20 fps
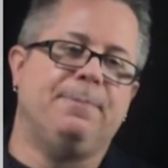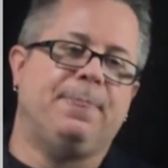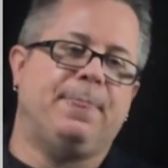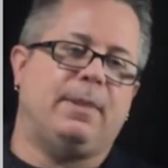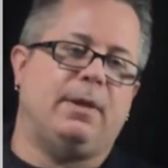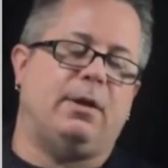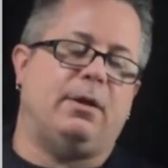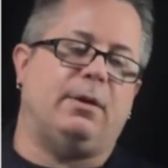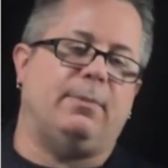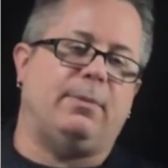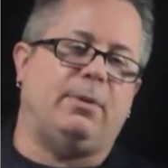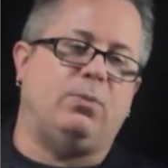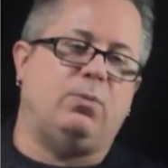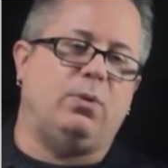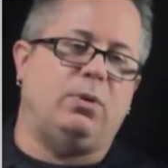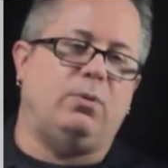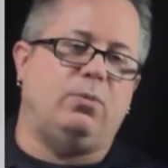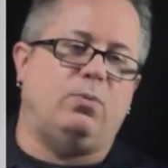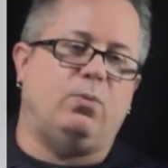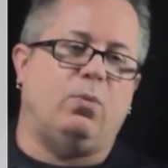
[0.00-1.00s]
it
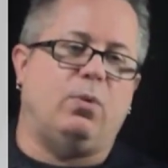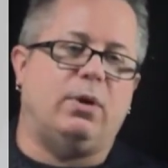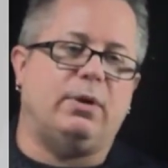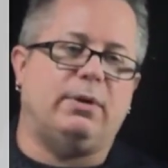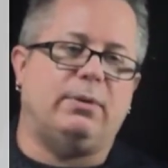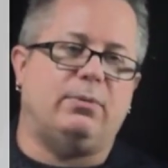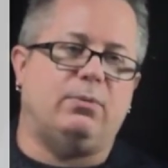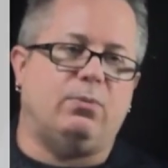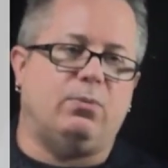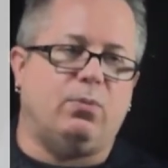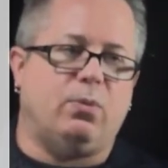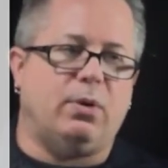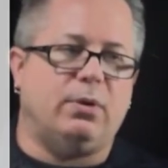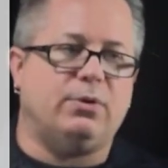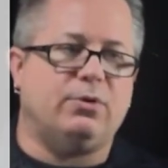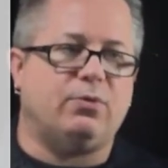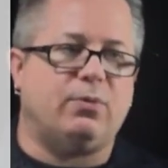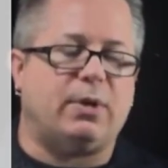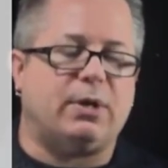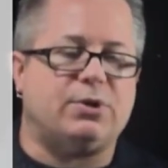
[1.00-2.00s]
went
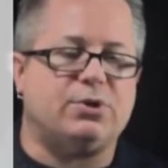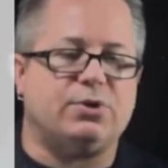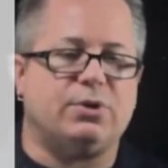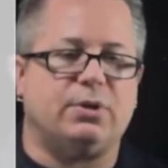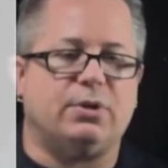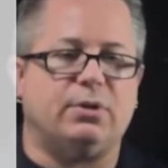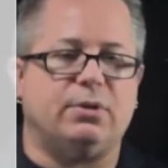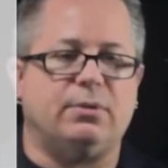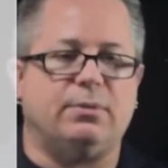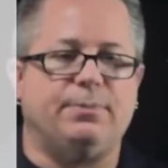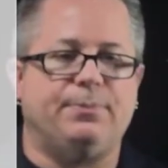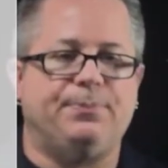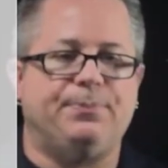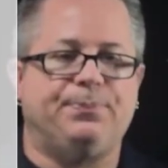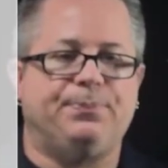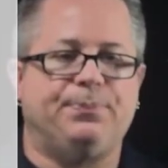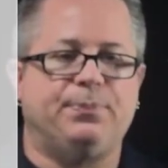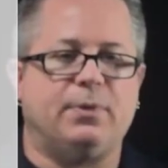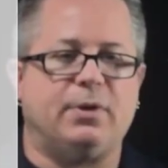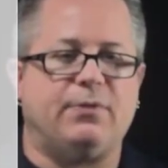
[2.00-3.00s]
one direction.
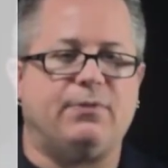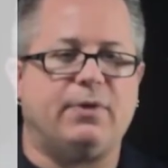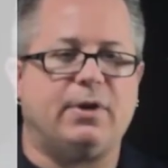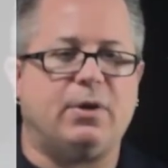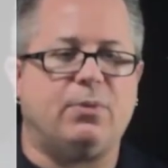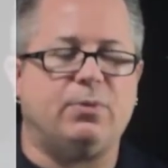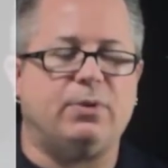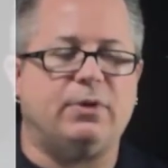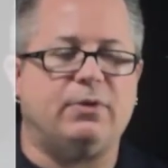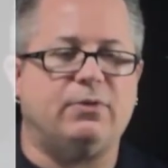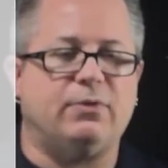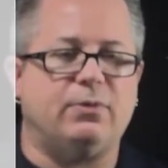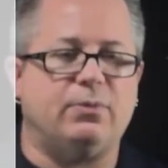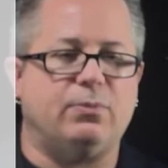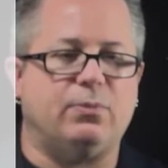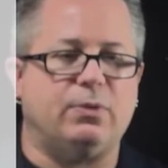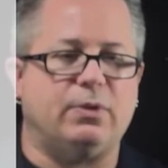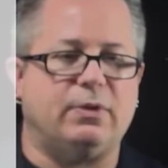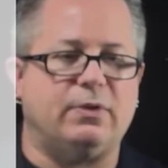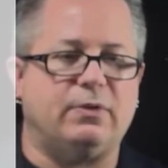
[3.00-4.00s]
I forgot where this
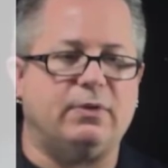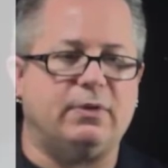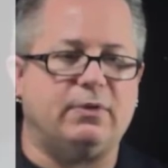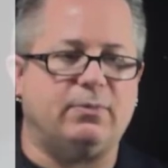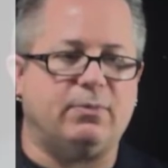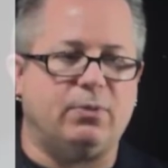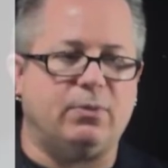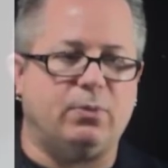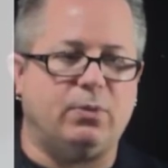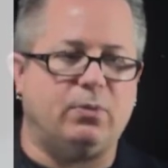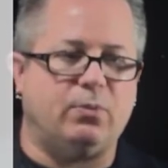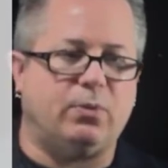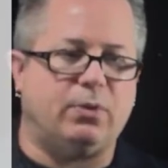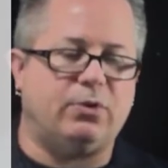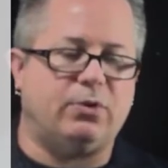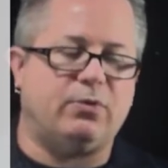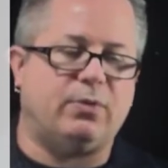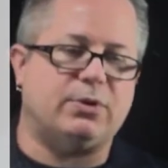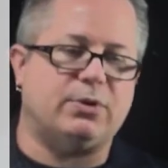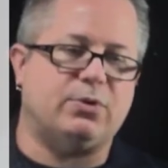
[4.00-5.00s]
is, but it went in
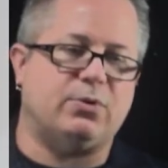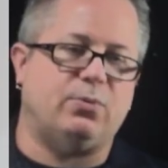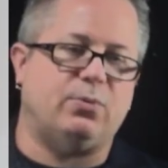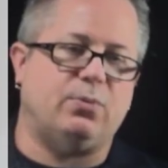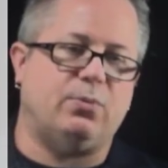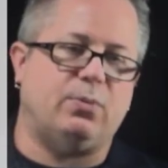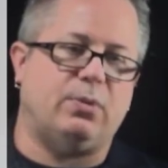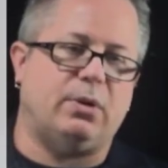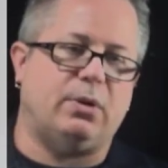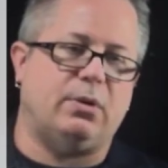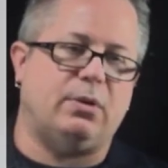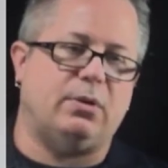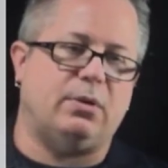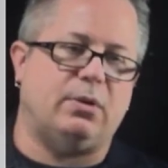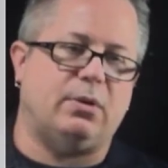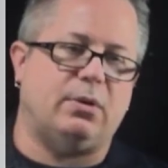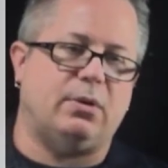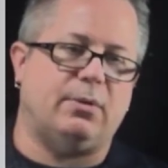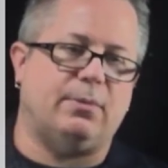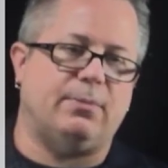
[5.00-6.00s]
one direction, and
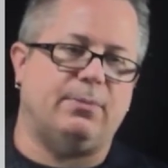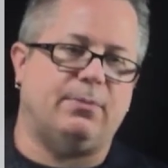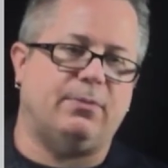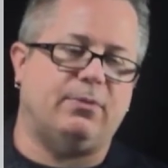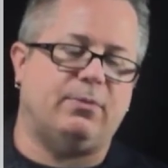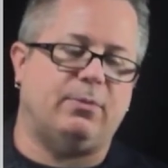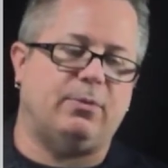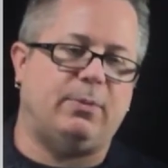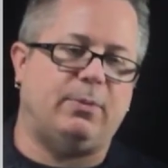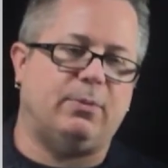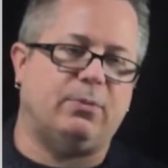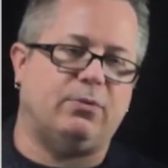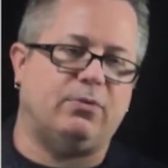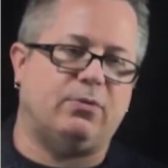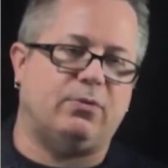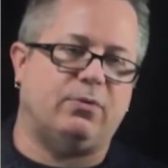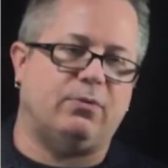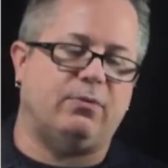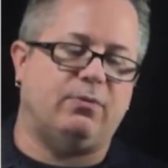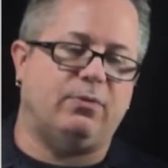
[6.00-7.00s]
some other people
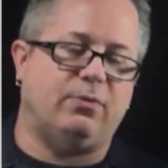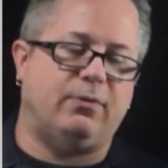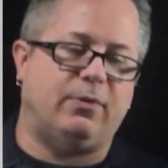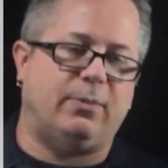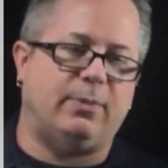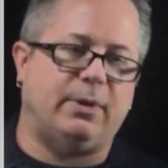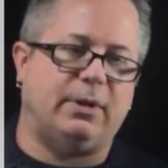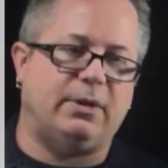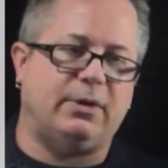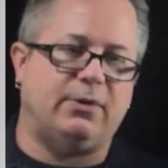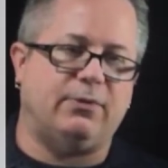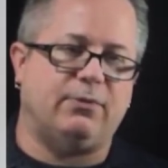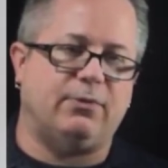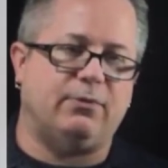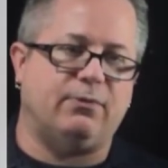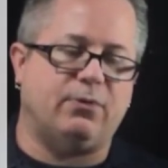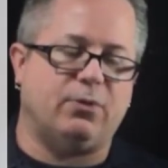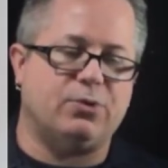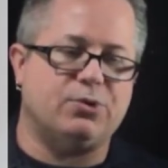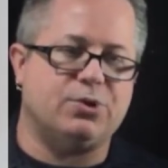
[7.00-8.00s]
started developing a
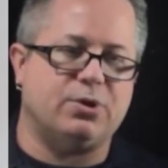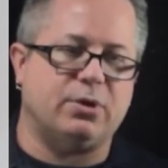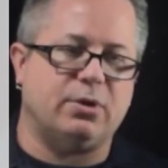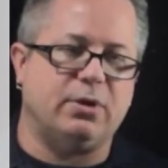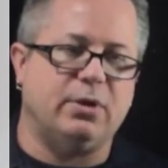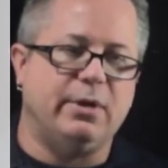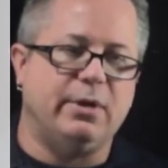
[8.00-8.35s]
different version.